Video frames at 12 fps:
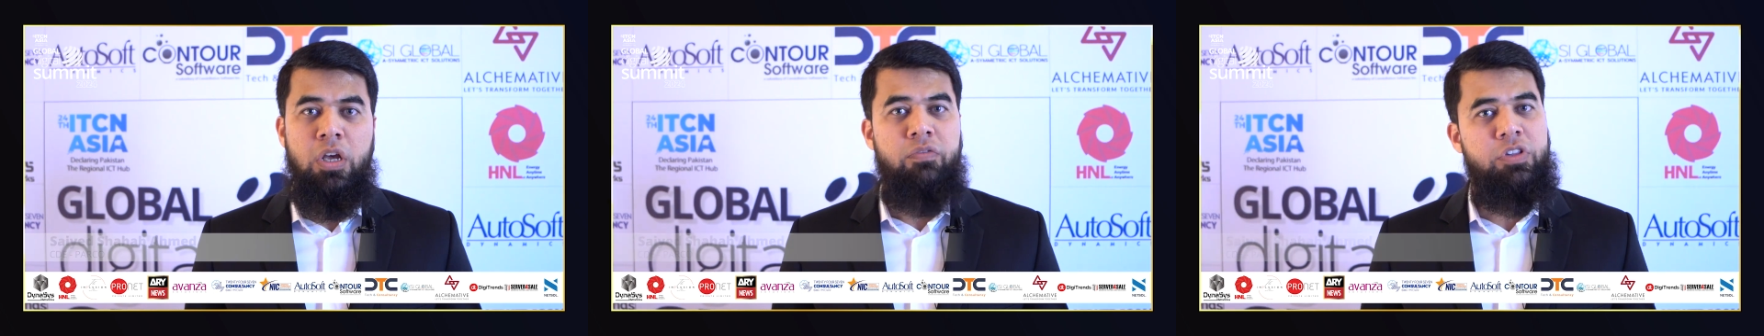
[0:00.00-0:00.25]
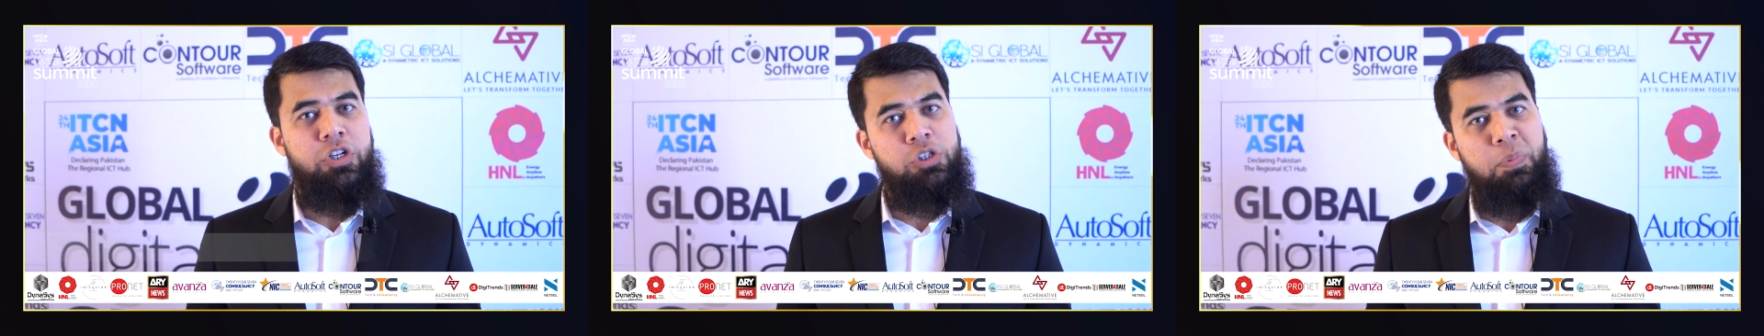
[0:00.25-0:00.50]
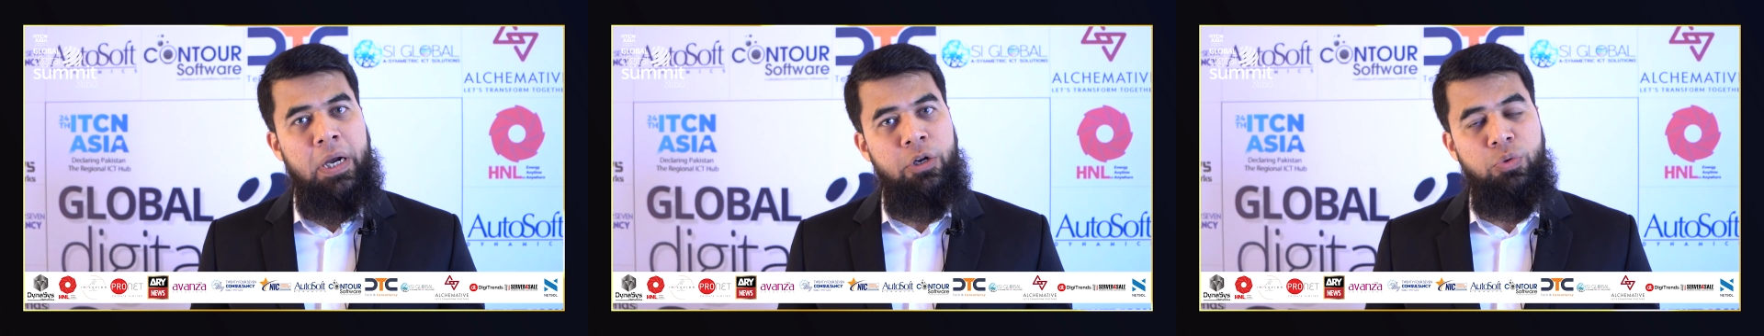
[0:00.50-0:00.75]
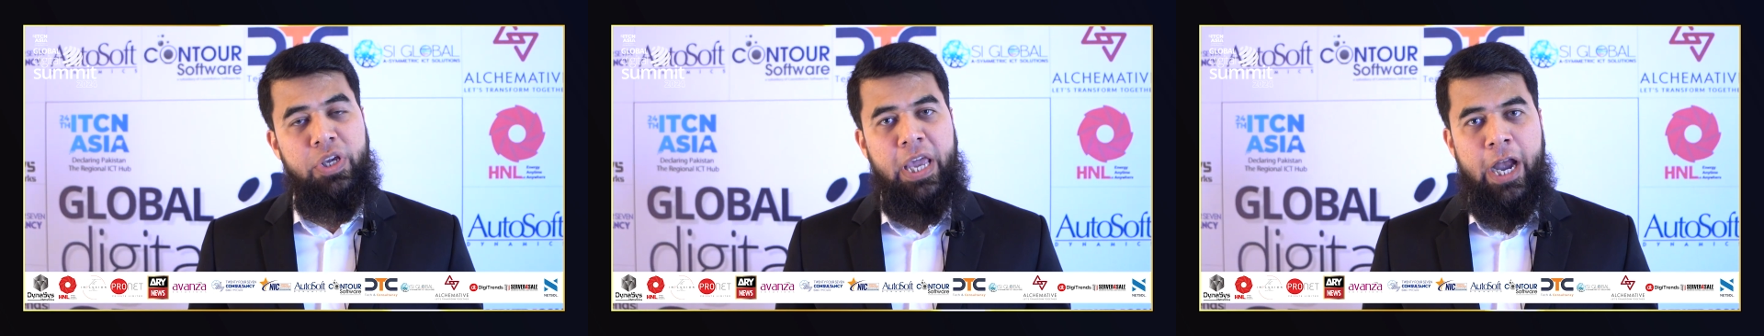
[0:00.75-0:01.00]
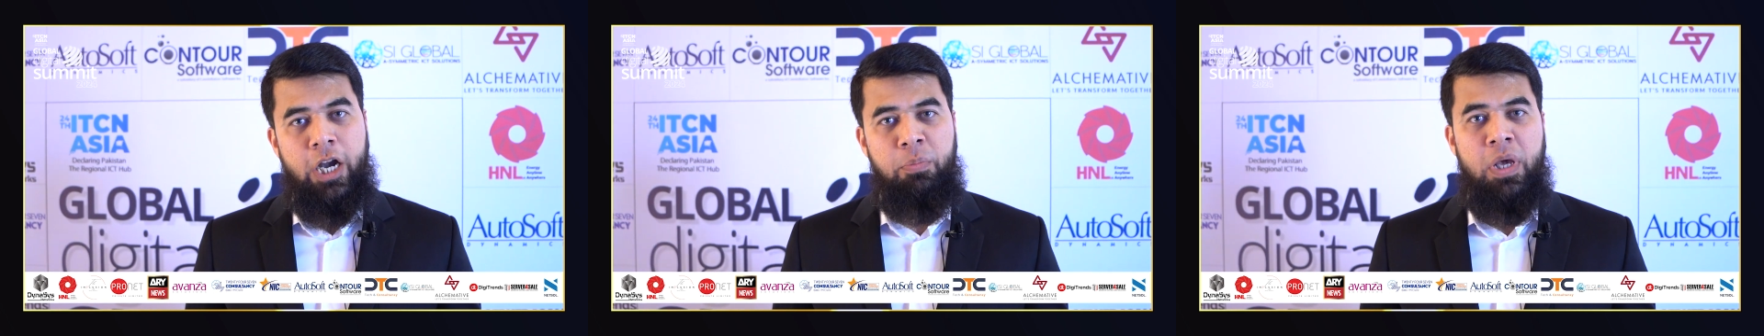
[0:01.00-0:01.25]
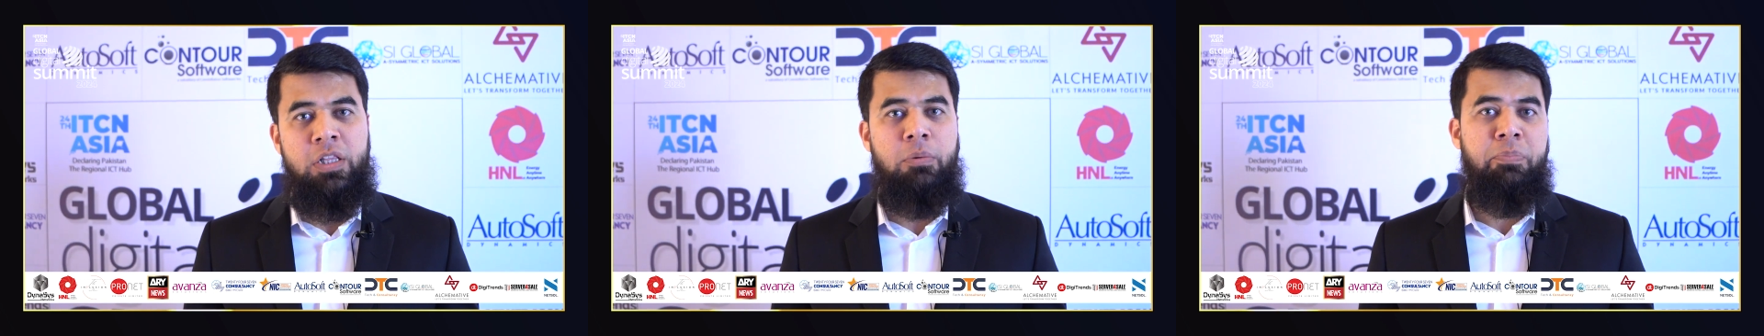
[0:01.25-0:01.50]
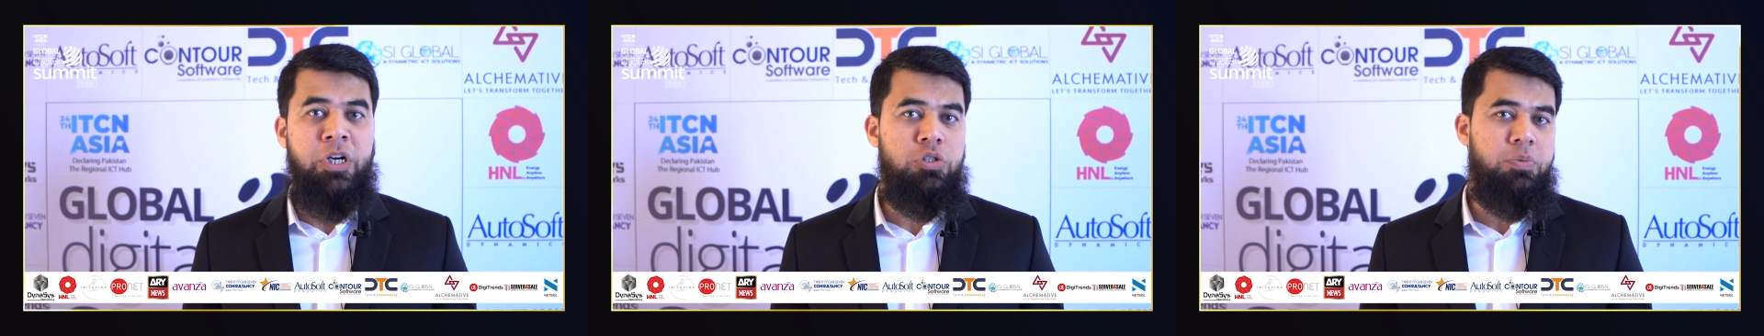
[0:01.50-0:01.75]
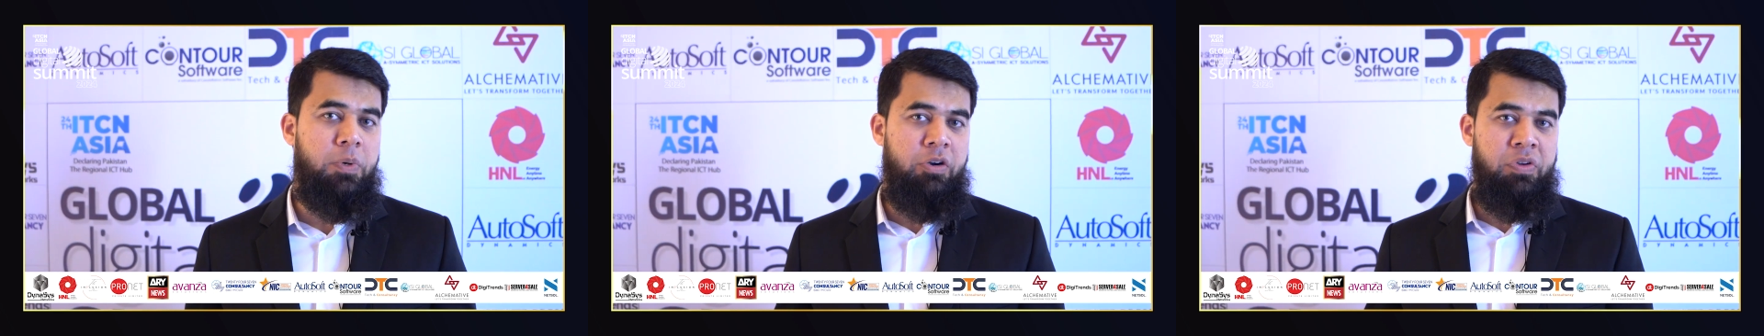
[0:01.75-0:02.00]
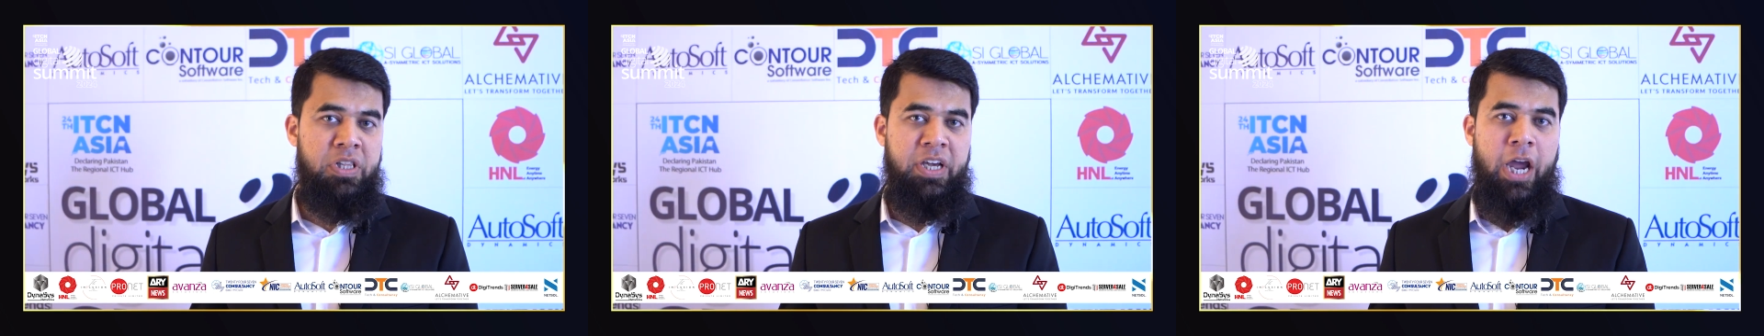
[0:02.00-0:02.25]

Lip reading: with respect to the academy and the bridge between the